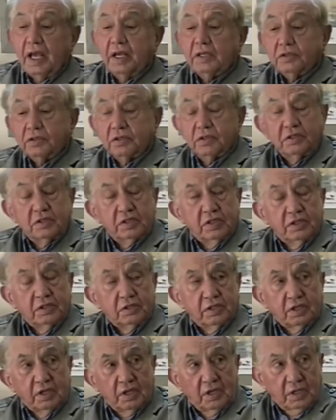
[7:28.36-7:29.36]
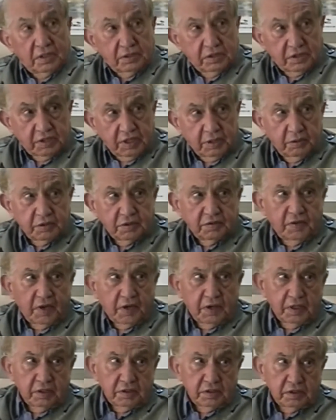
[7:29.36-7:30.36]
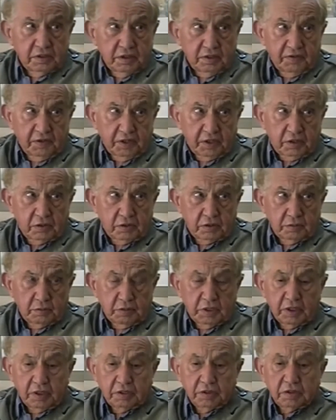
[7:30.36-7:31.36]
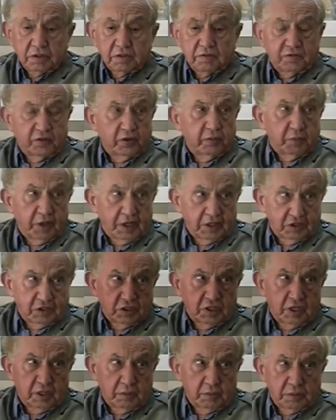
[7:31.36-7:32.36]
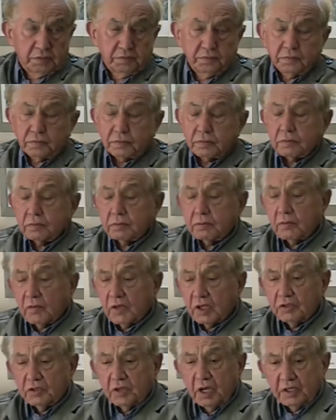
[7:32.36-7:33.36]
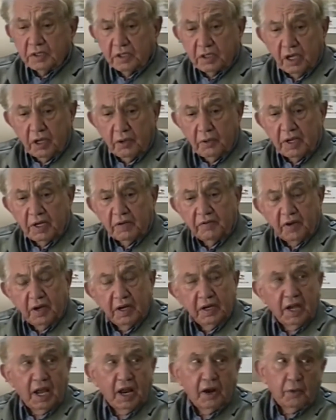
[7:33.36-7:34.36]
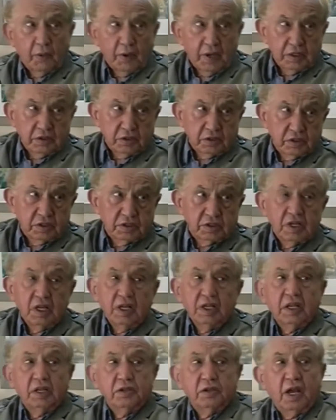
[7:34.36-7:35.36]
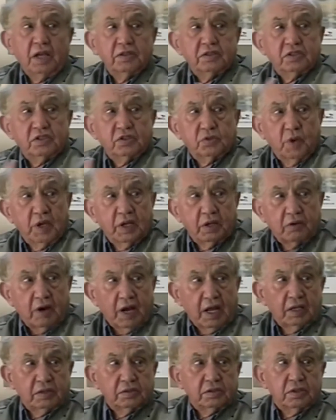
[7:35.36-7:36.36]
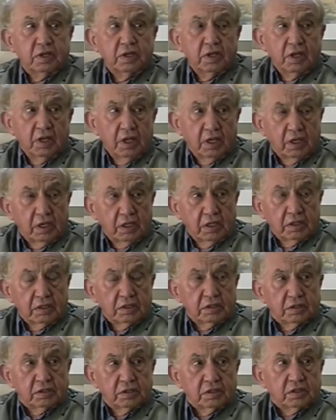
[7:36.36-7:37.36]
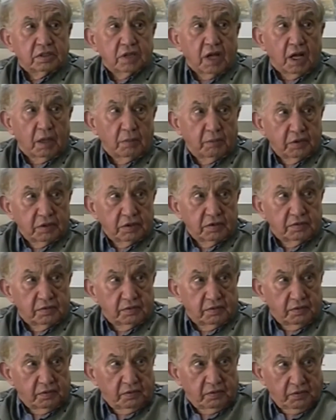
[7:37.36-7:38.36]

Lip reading: The entrance into Guernsey was very difficult because for a big ship. You had to go in, a very narrow entrance, then you had to swing round to starboard